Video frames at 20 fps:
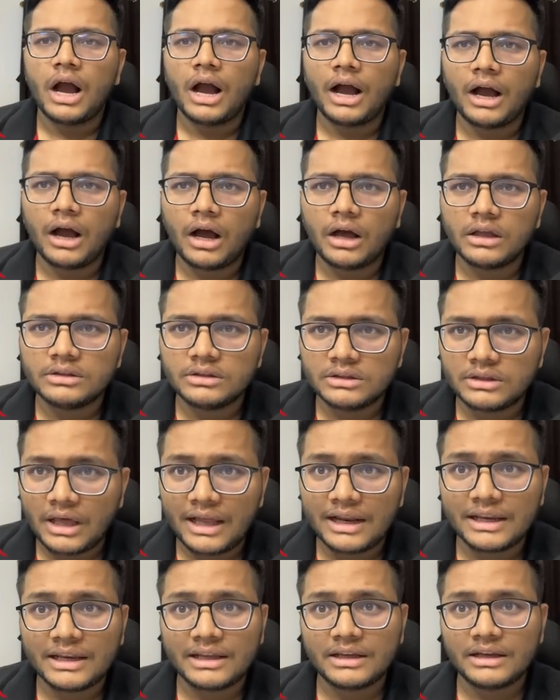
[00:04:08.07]
Uh,
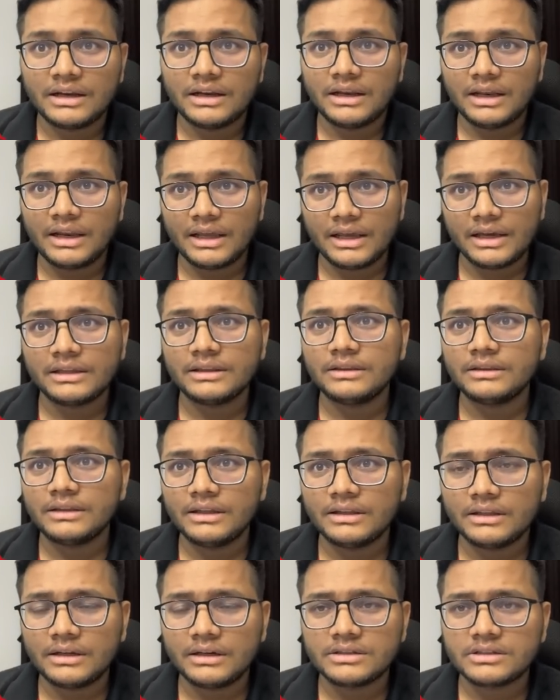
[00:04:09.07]
I'll link
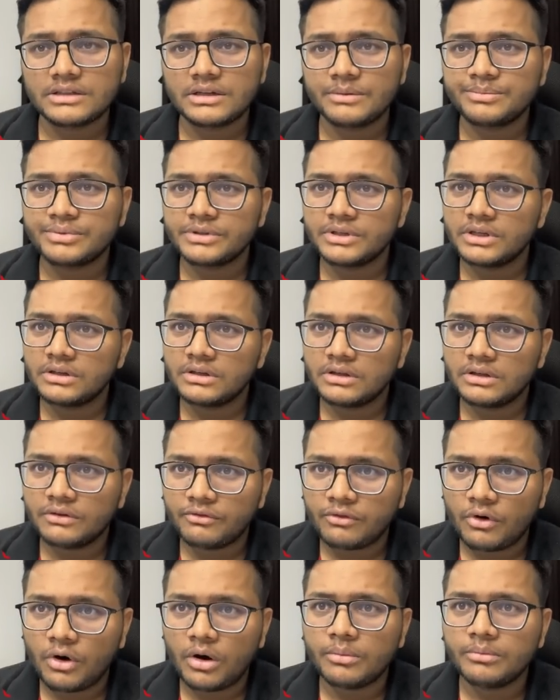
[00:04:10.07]
in the description the
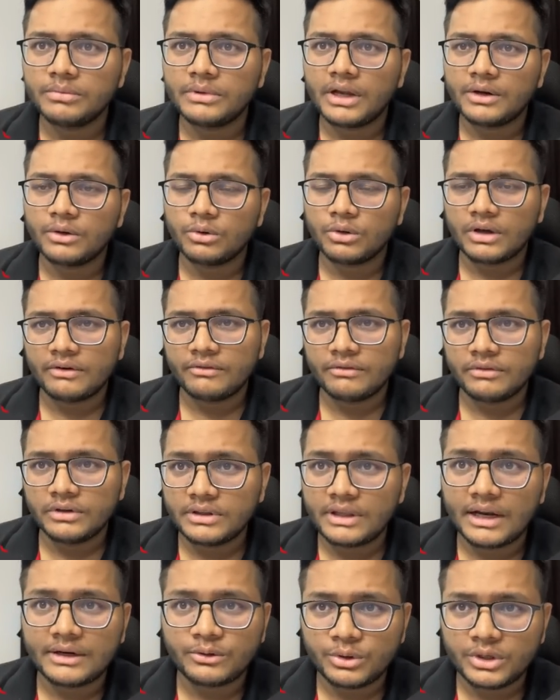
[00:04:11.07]
form that you
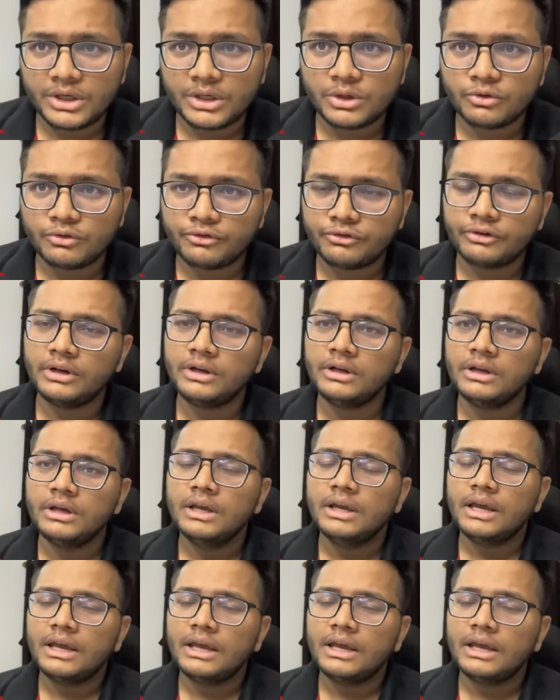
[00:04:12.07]
can that you need to fill.